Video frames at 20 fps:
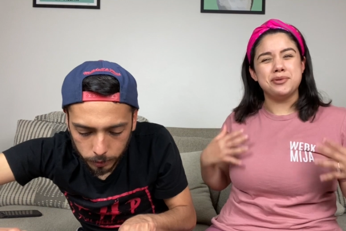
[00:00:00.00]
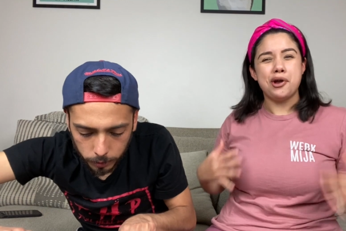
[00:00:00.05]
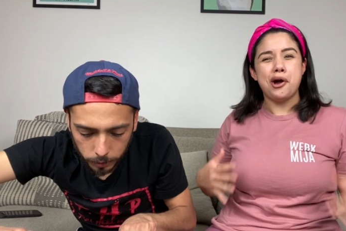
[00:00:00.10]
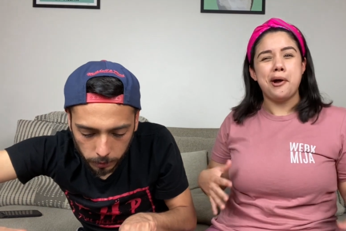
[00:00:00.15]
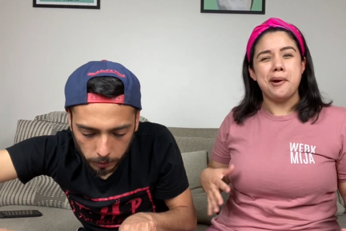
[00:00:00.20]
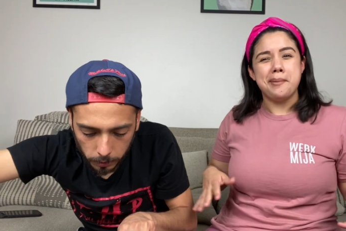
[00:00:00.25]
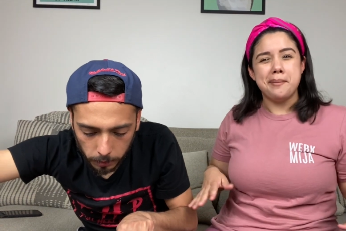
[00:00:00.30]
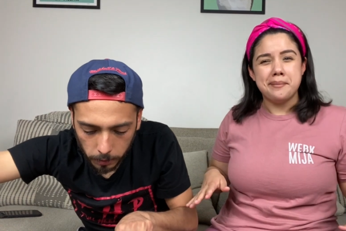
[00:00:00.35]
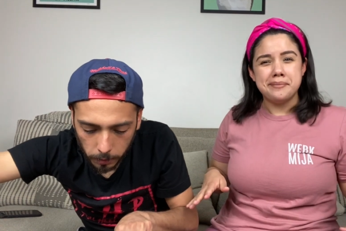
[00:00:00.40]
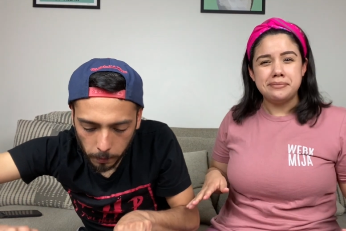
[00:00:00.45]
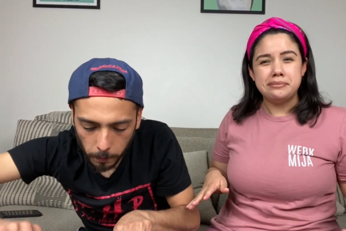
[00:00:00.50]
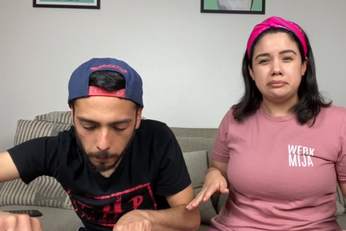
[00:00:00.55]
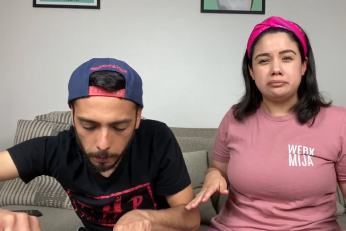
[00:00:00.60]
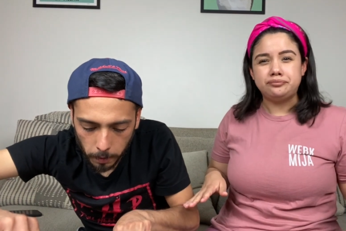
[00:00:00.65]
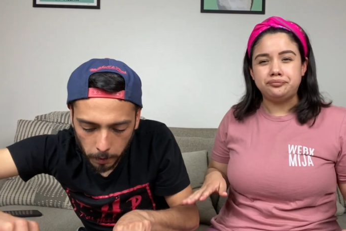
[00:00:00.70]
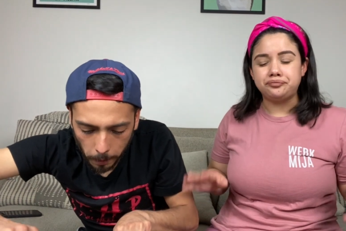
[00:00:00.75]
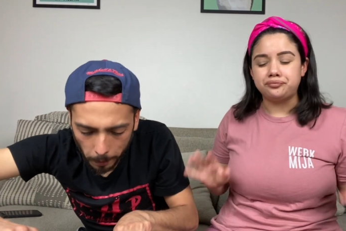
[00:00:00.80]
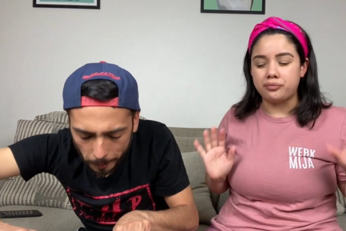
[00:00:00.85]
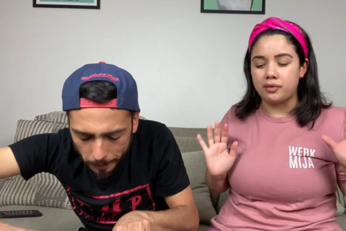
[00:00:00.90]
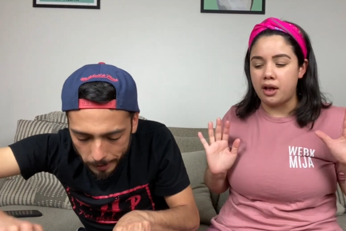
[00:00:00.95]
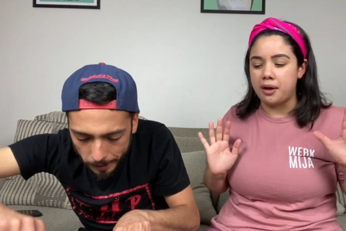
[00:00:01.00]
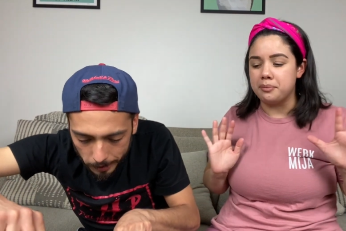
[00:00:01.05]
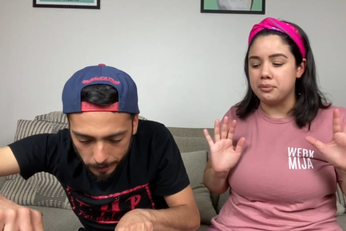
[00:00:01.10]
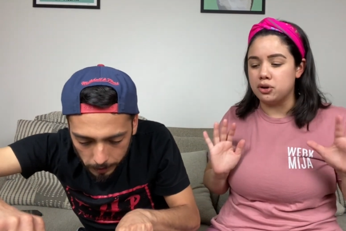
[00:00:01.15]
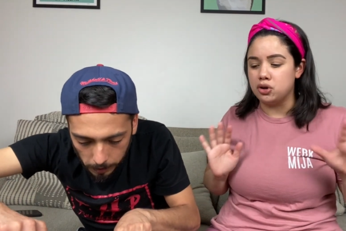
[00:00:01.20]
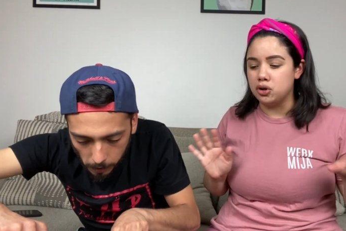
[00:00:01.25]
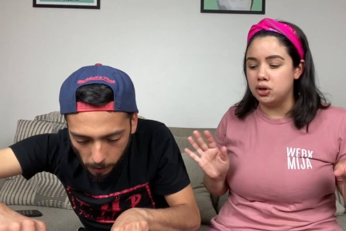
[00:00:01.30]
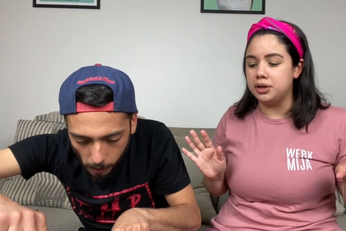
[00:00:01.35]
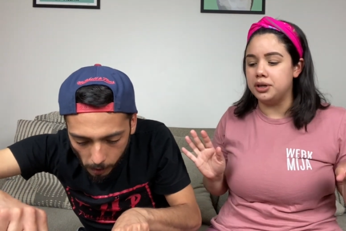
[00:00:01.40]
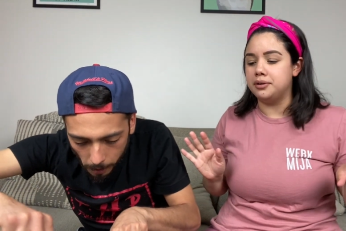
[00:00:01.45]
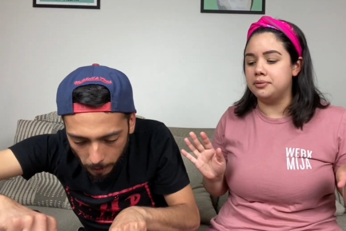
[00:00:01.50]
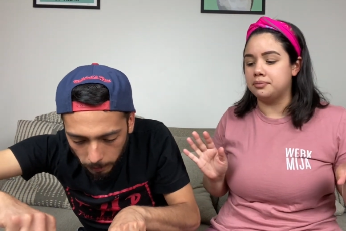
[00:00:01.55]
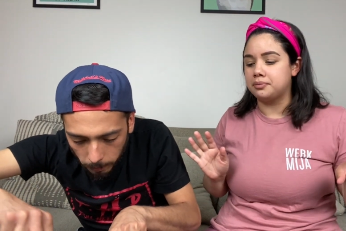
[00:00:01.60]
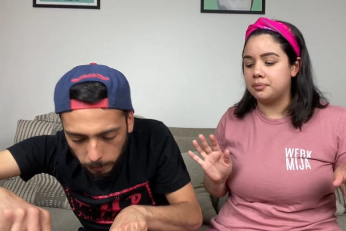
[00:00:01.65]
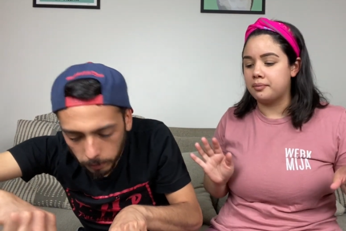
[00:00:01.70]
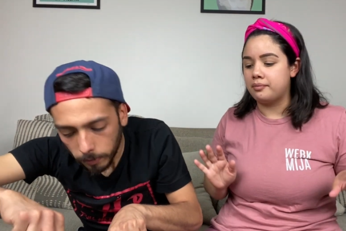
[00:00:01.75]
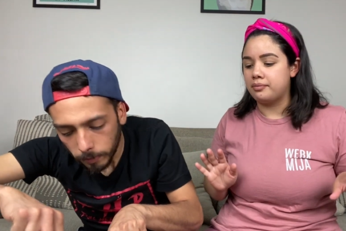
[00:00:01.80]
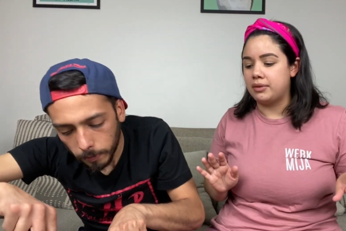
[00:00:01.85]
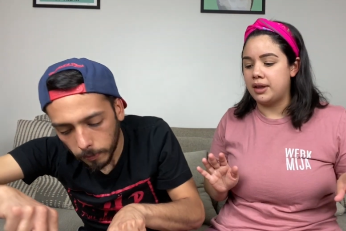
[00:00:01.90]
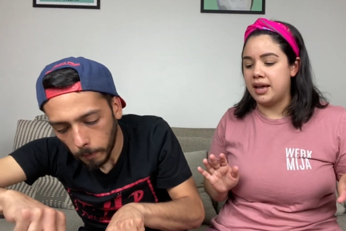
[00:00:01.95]
Speaker 1: done, I'm good.
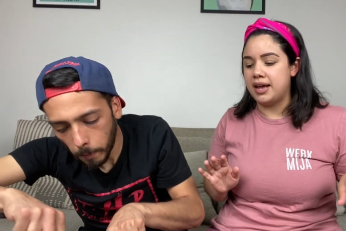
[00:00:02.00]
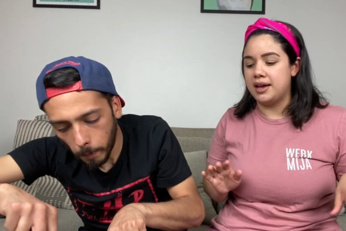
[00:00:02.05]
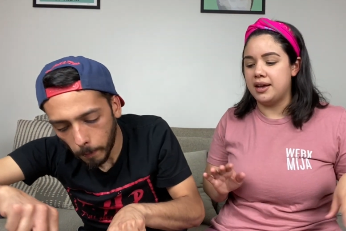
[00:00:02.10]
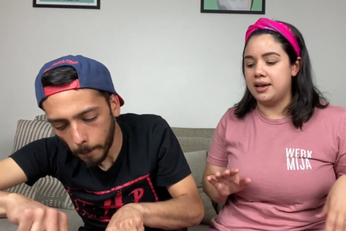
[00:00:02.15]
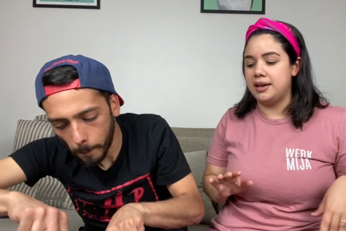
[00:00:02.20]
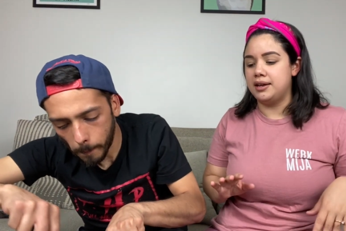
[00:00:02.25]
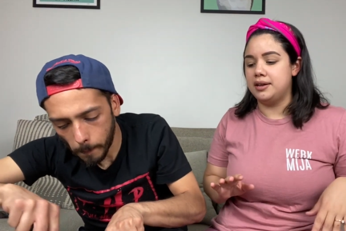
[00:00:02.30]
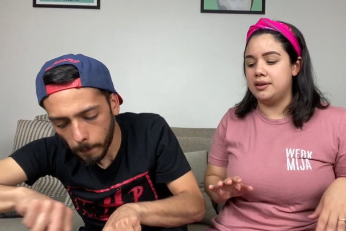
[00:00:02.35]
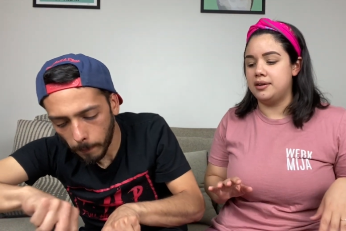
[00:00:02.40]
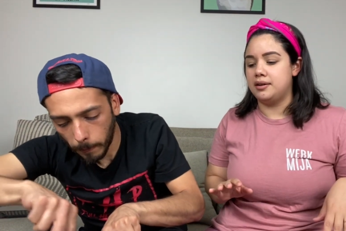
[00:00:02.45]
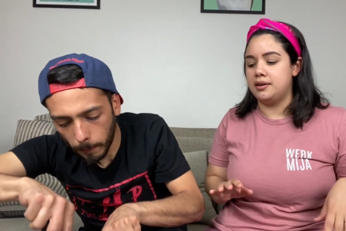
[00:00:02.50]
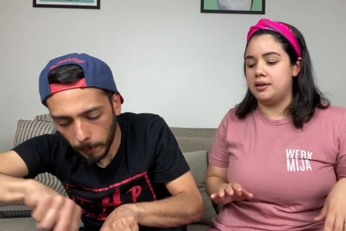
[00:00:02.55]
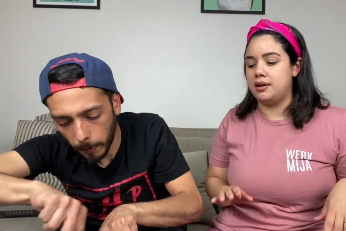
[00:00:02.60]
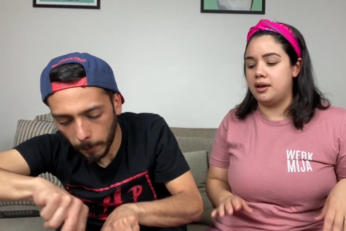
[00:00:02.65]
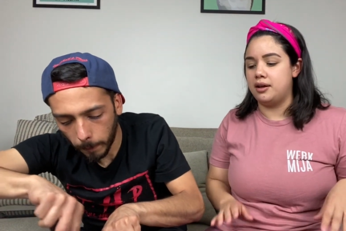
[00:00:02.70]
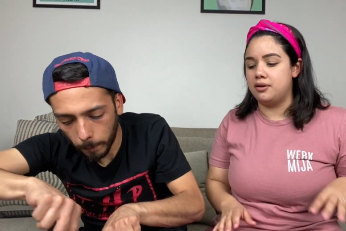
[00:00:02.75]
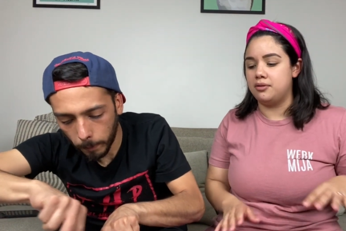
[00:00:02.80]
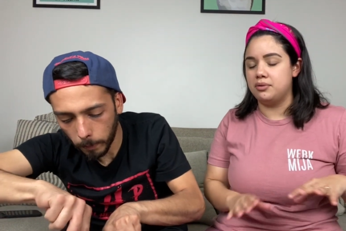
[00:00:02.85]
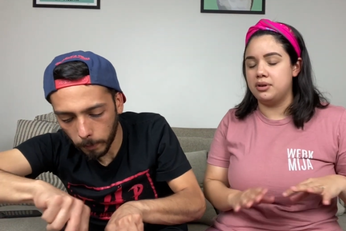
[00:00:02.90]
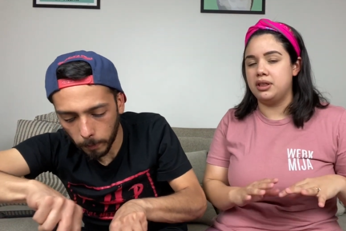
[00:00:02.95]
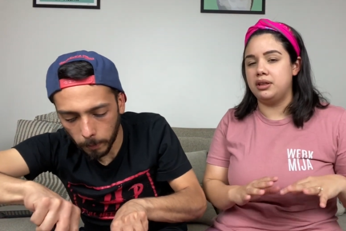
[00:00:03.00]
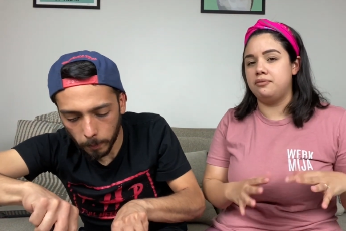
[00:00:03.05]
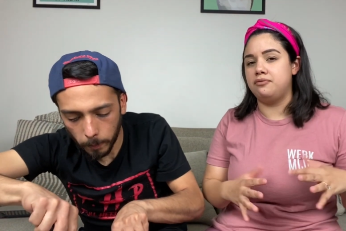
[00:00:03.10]
And I don't really